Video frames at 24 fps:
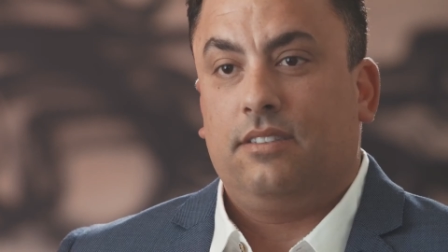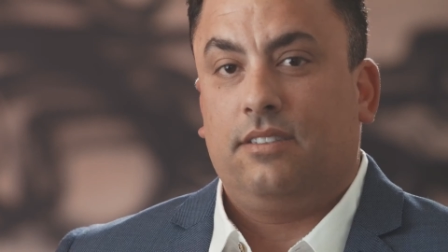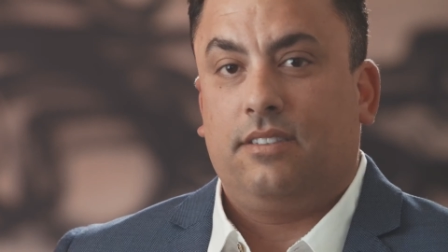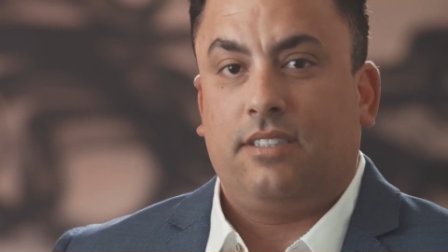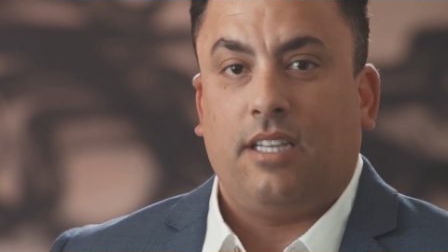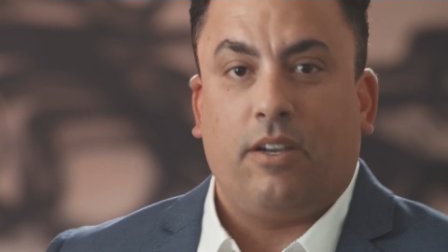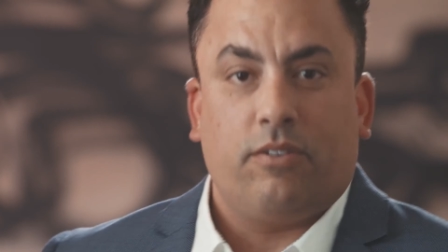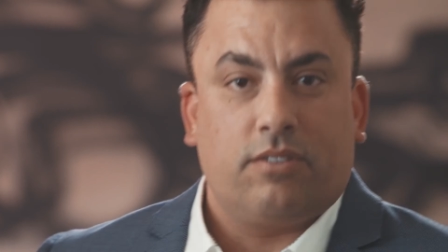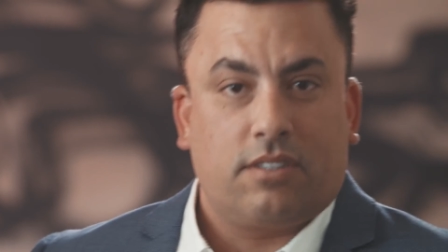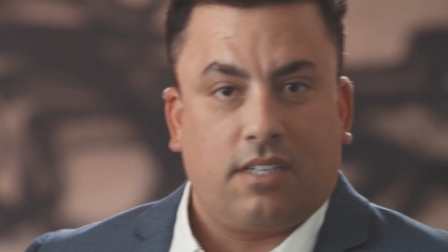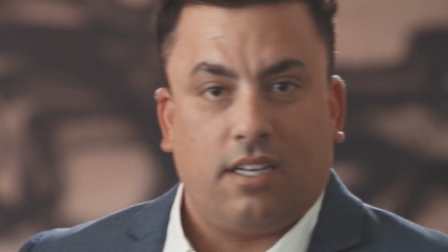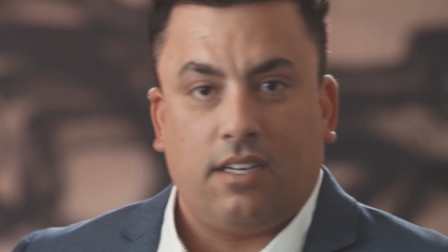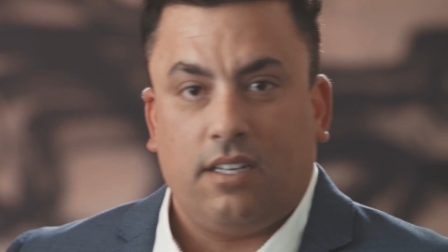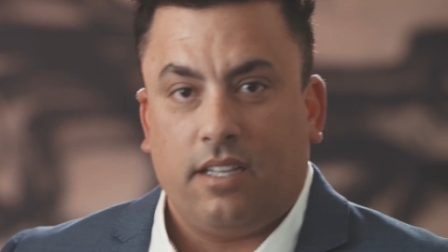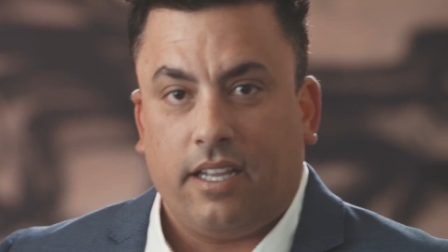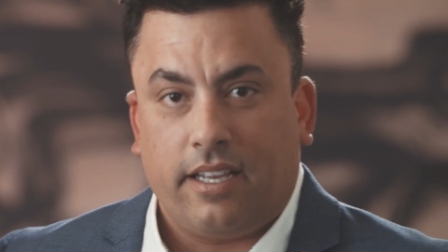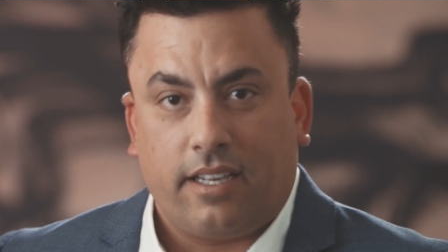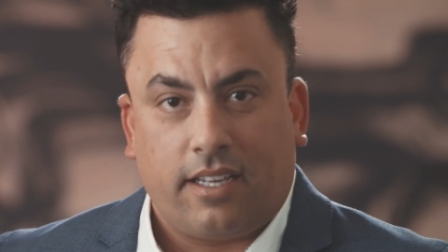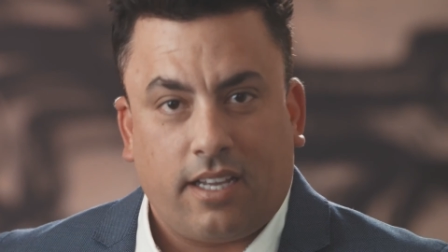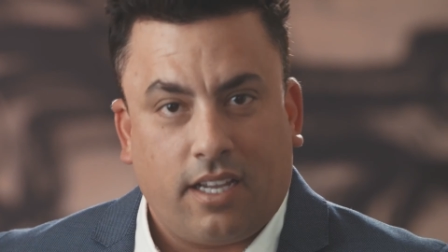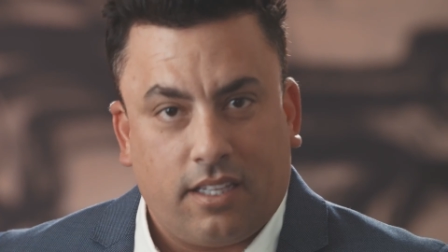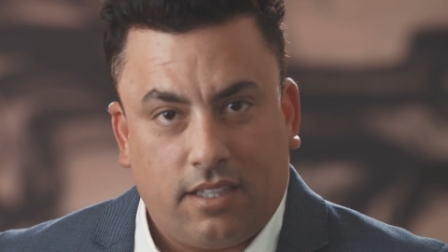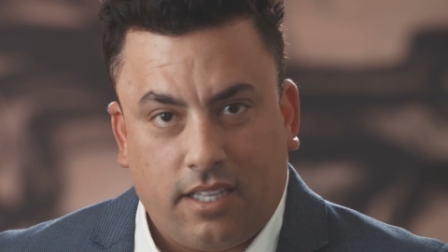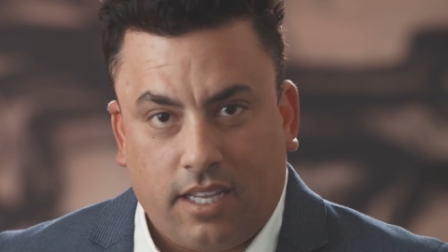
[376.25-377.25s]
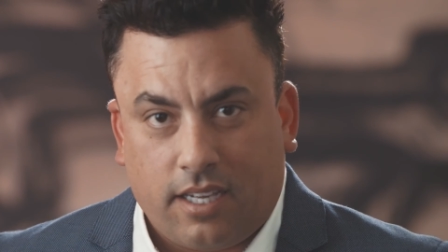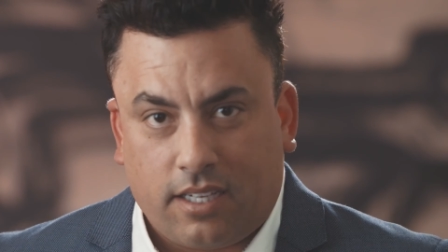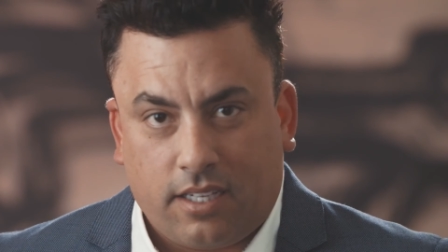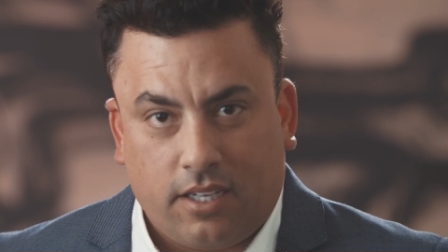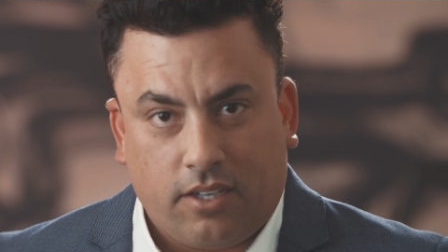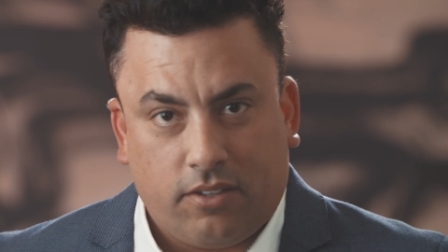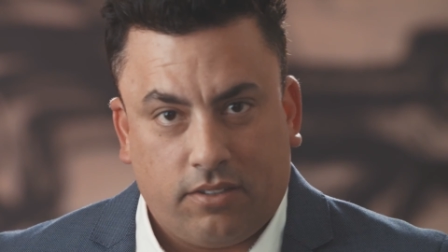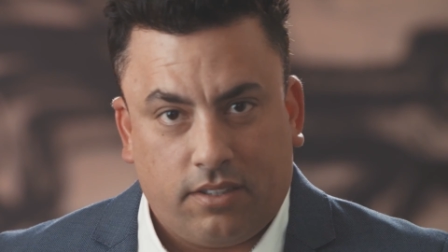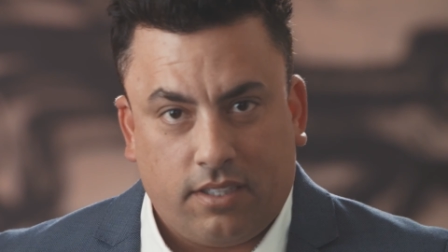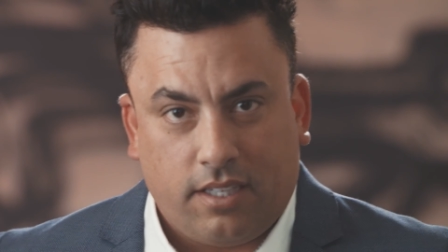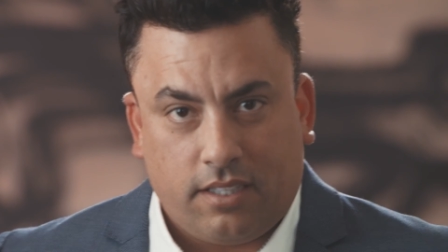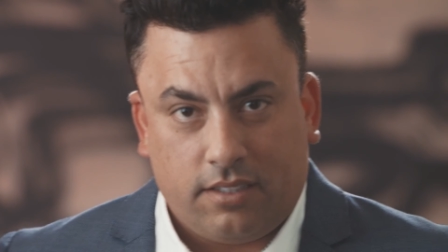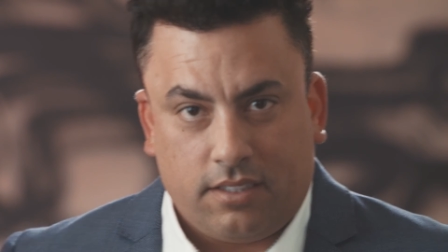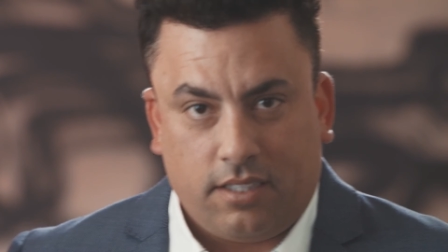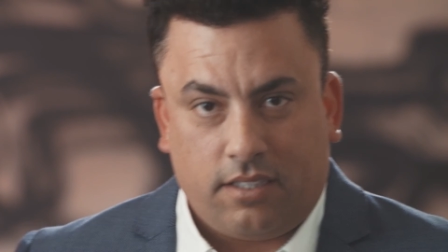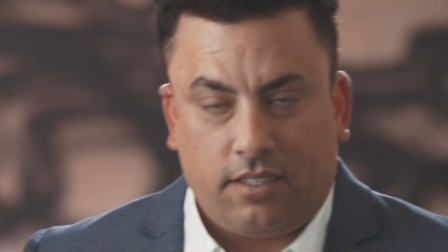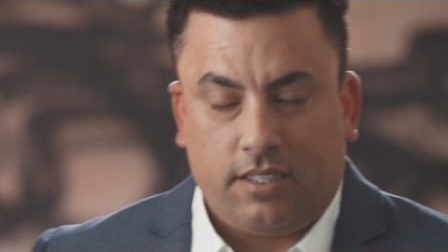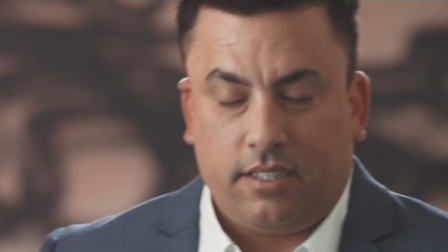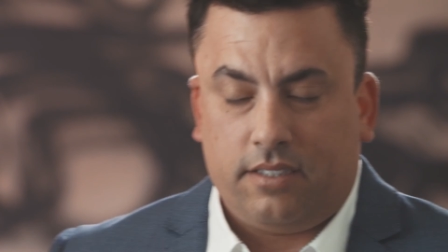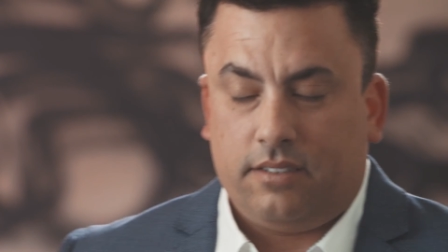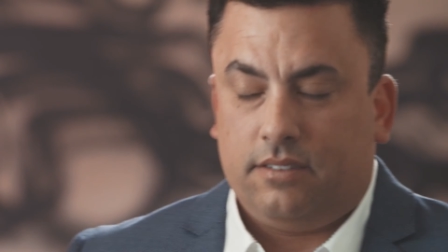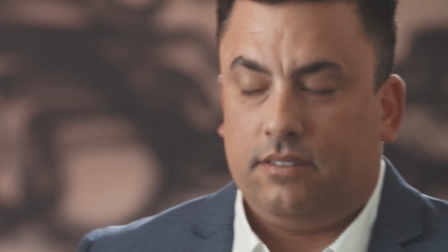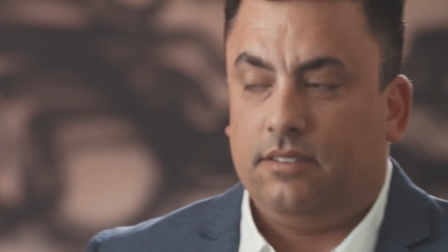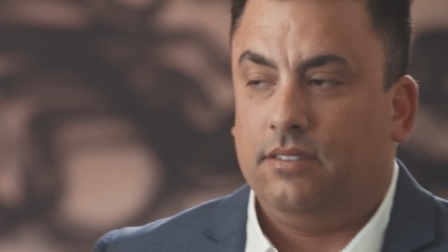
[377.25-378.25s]
that was kind of like, how'd that go? That was all
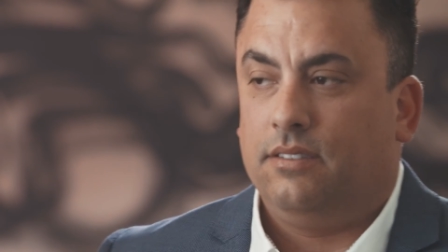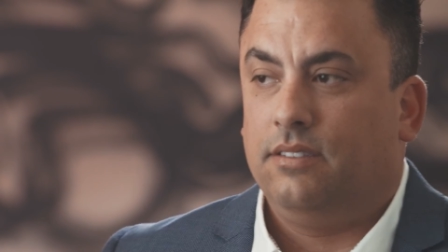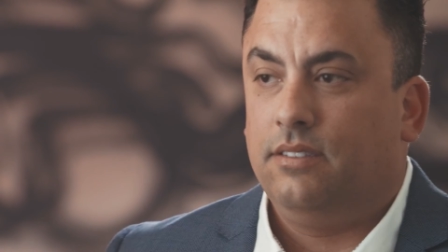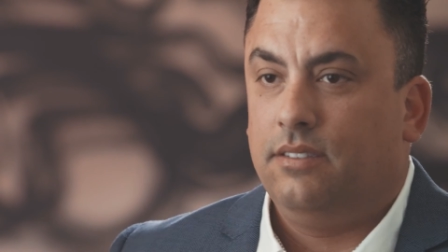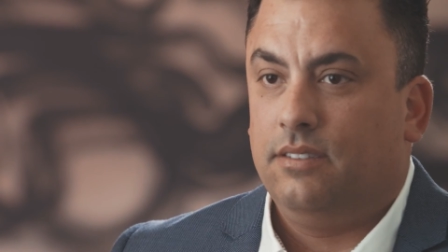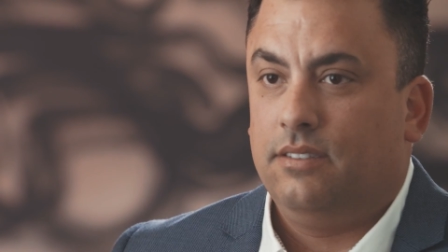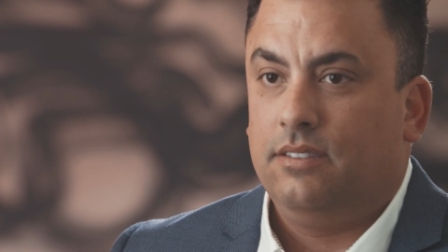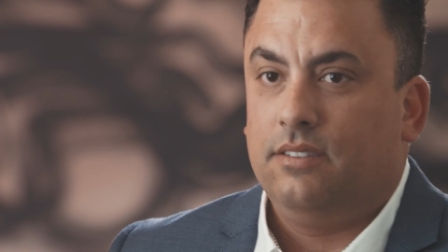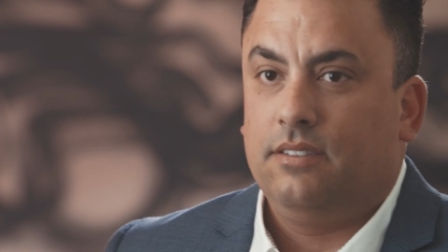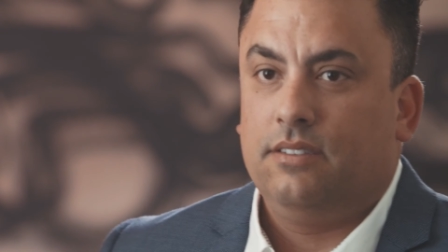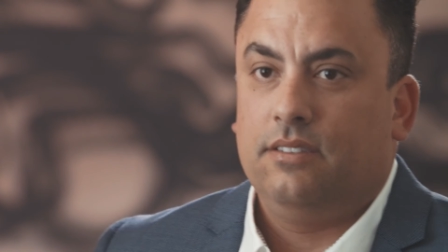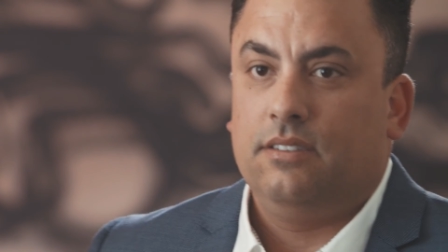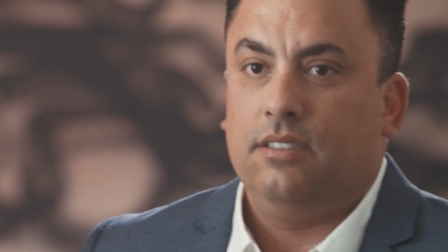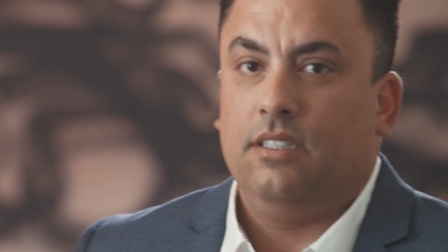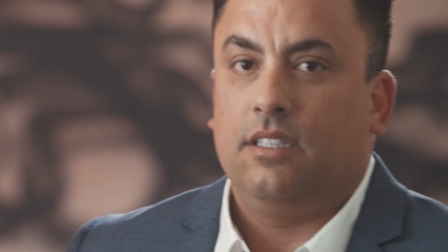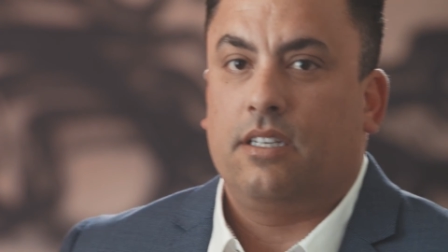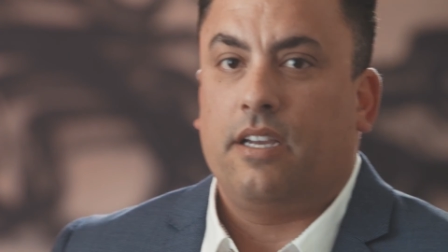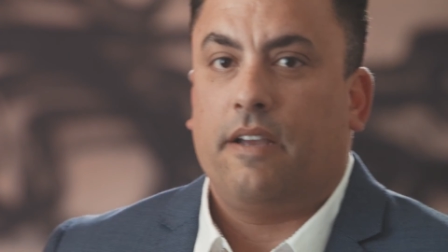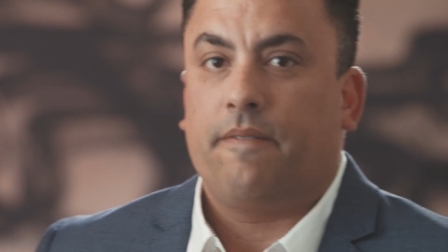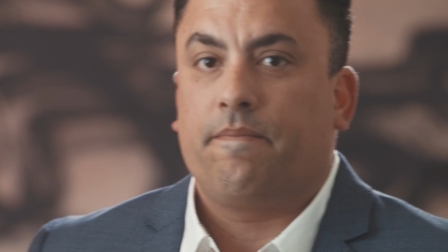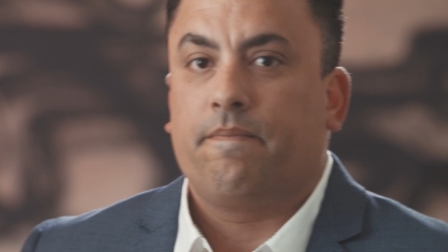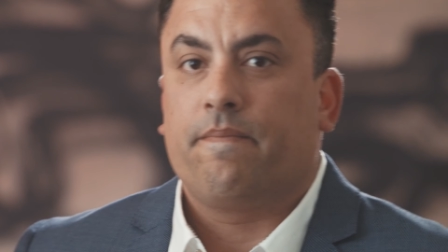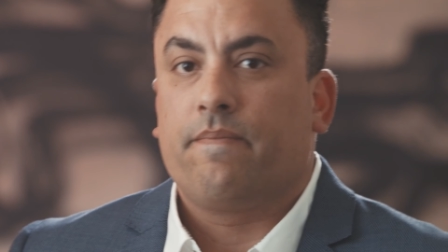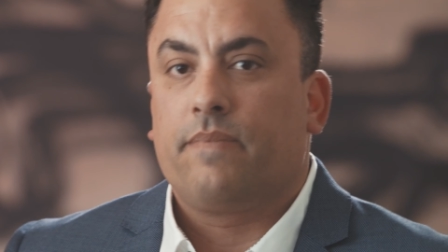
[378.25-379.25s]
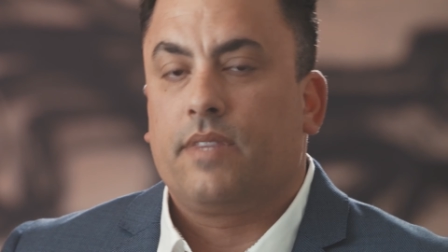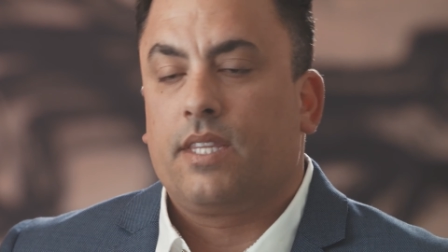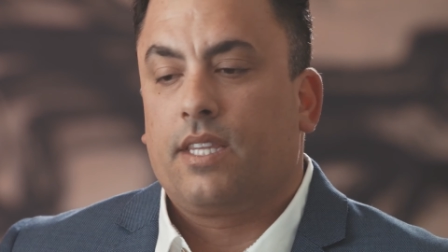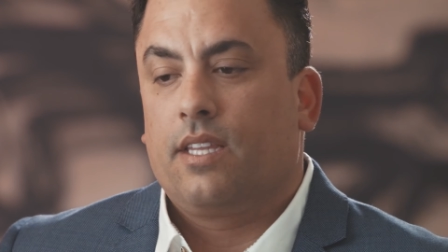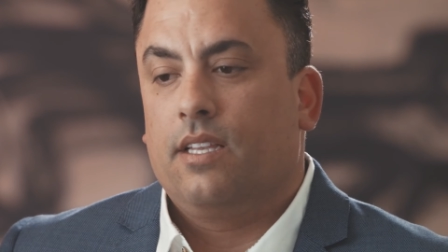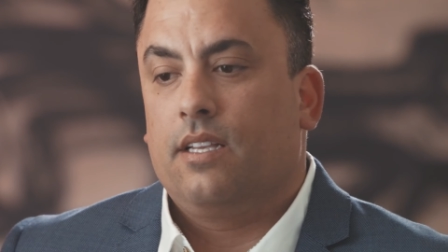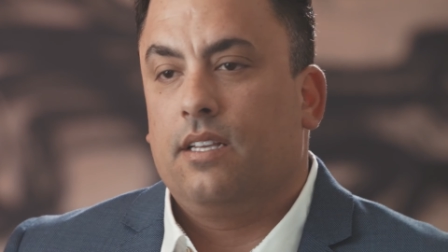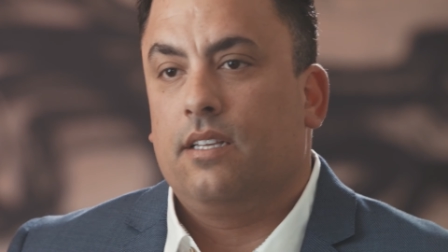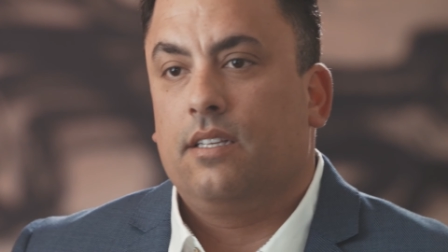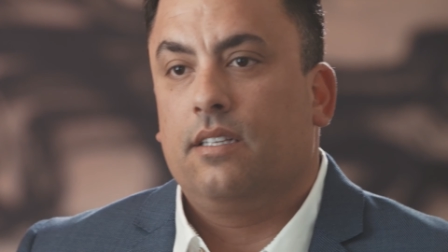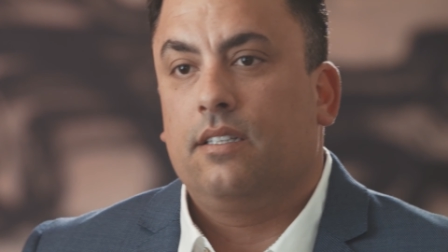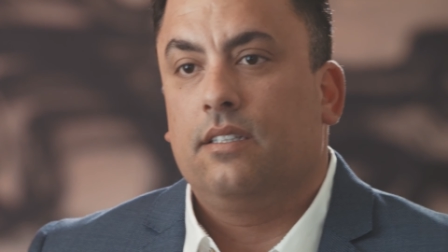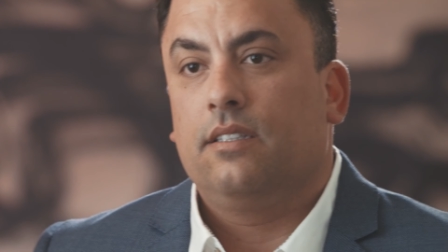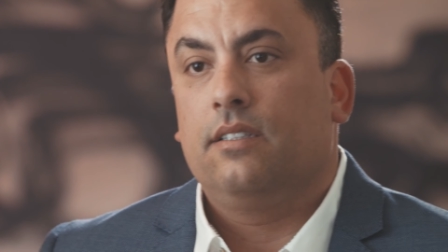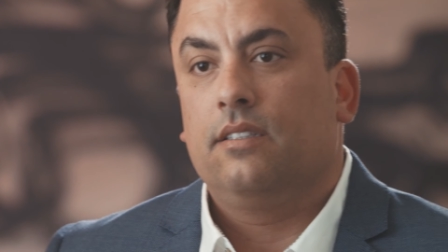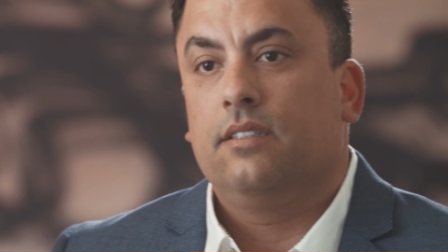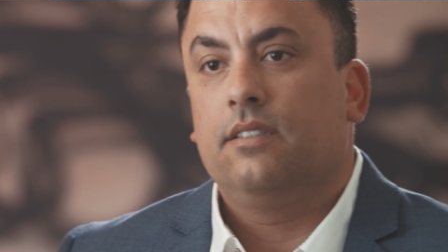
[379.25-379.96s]
right? That was good. Okay. How about something